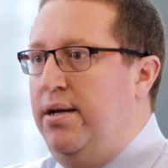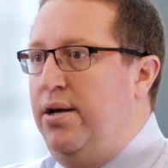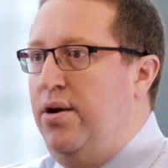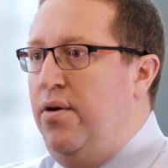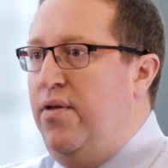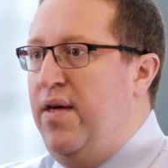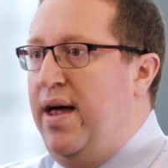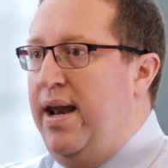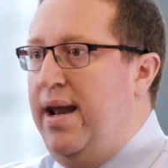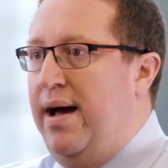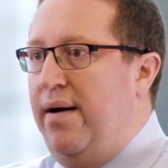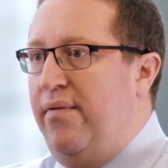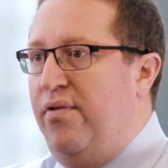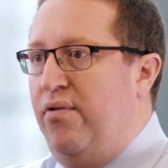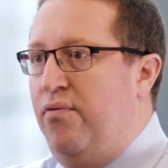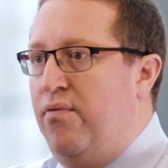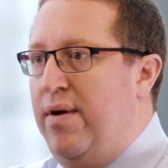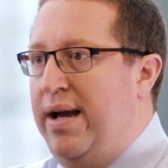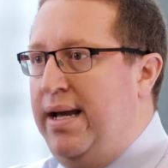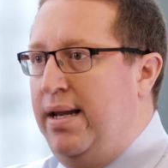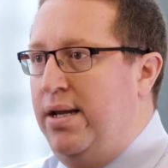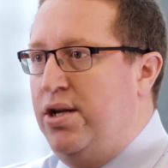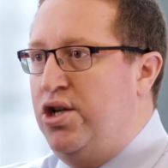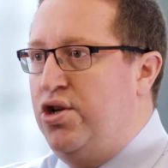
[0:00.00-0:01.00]
You then have the
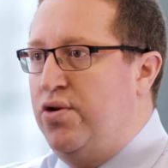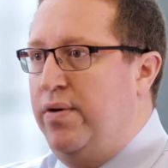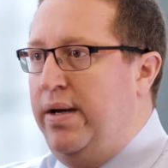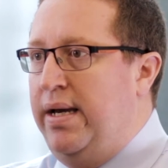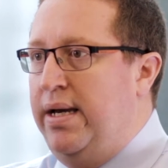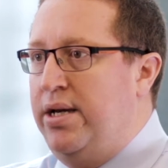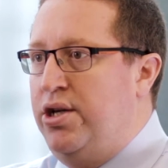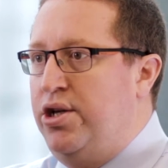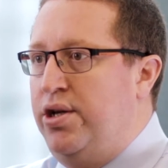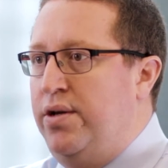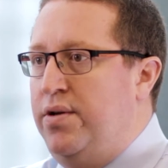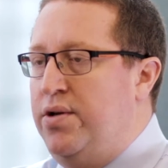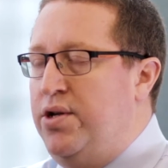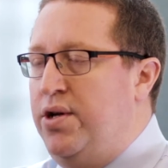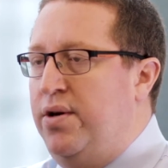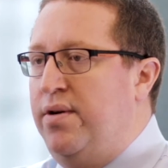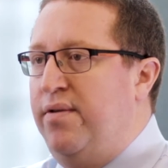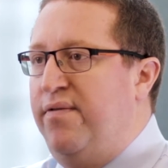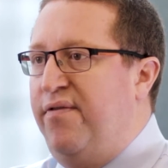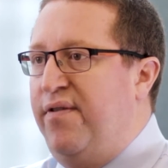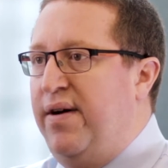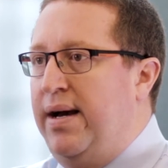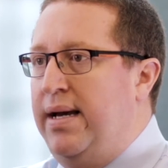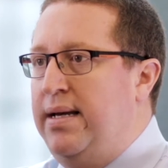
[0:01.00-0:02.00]
regulatory issues you
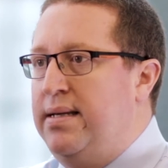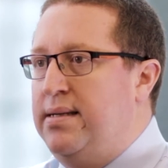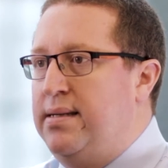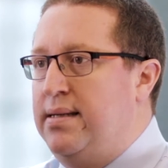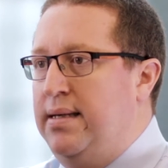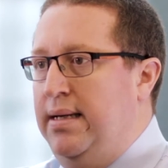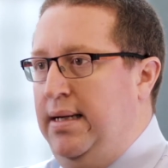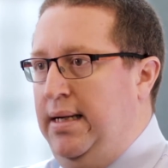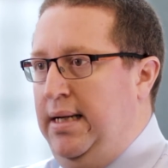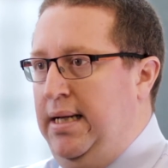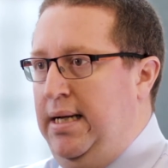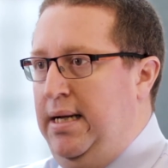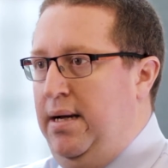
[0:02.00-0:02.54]
can face,